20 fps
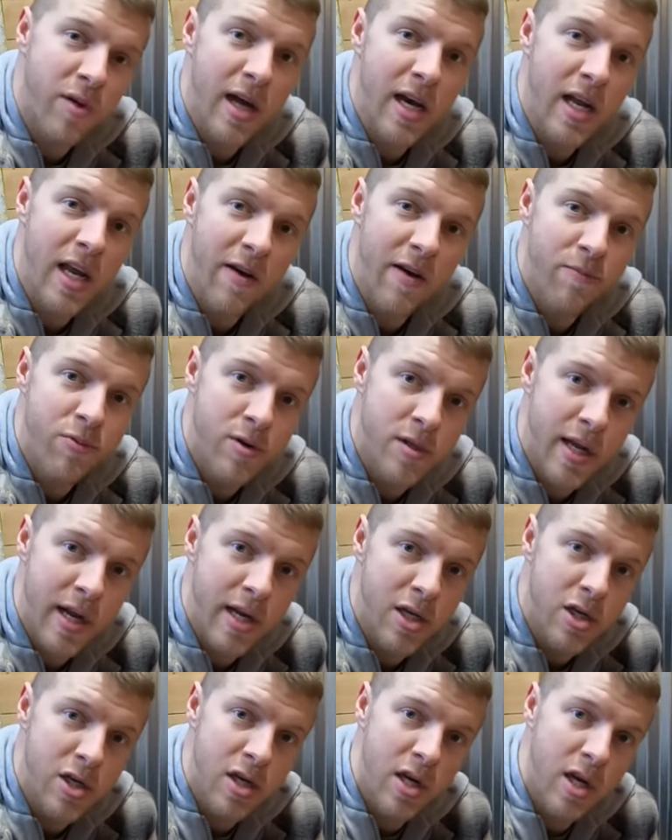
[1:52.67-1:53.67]
plenty of
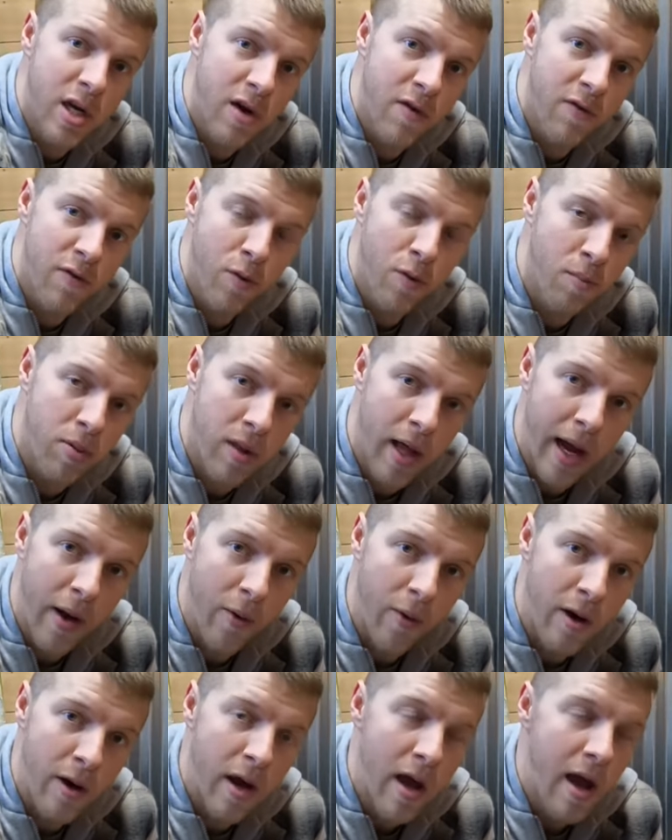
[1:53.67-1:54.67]
protection here for
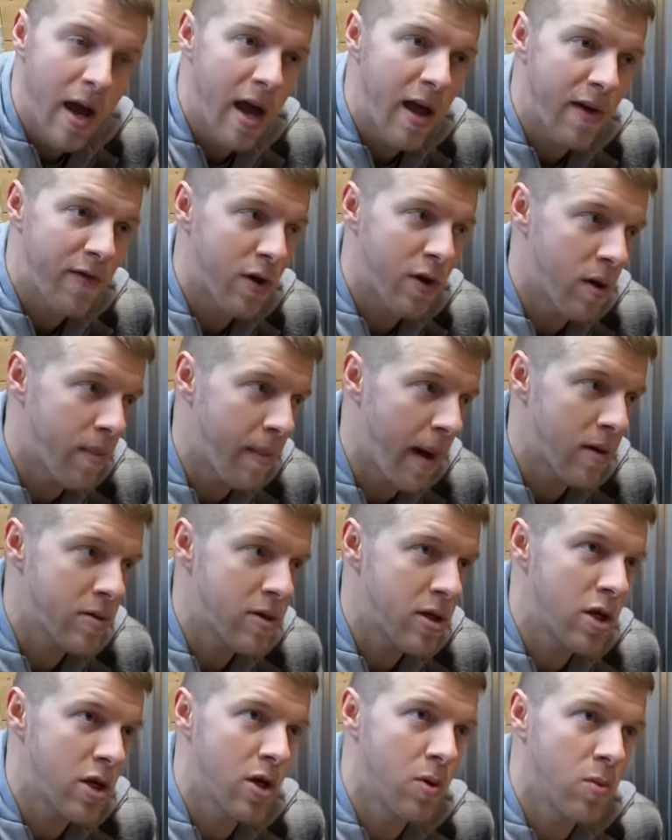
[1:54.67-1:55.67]
plywood. If you're
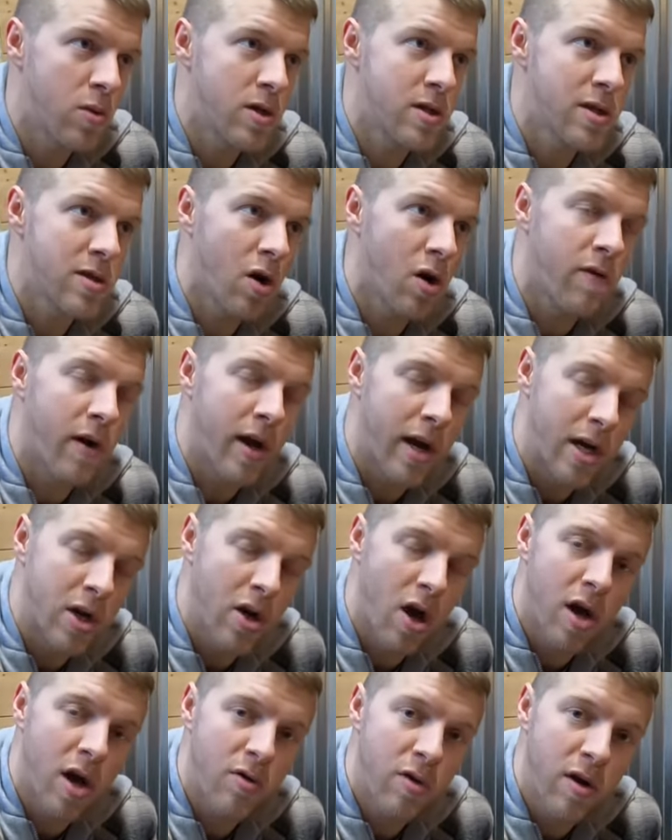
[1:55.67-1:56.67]
mounting your wood stove on a
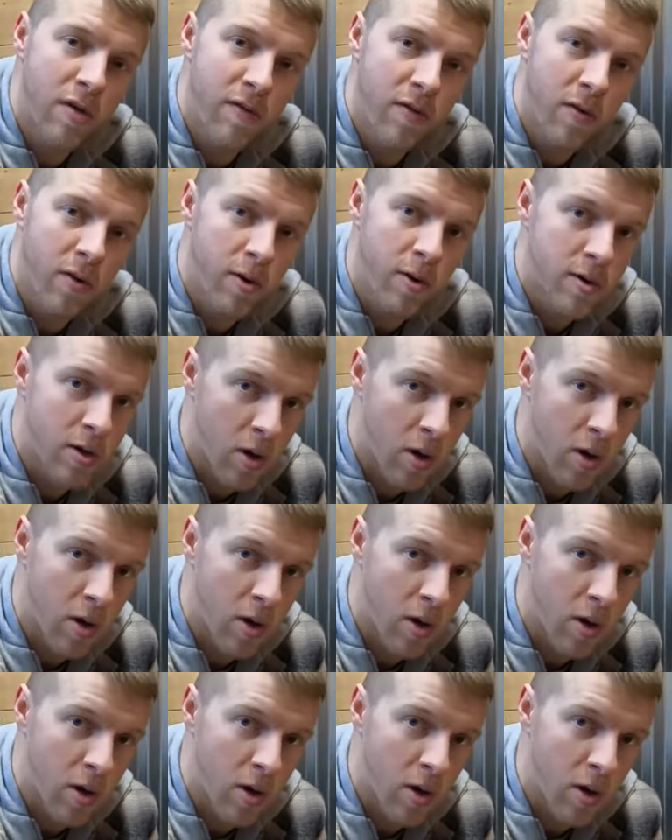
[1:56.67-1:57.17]
concrete floor,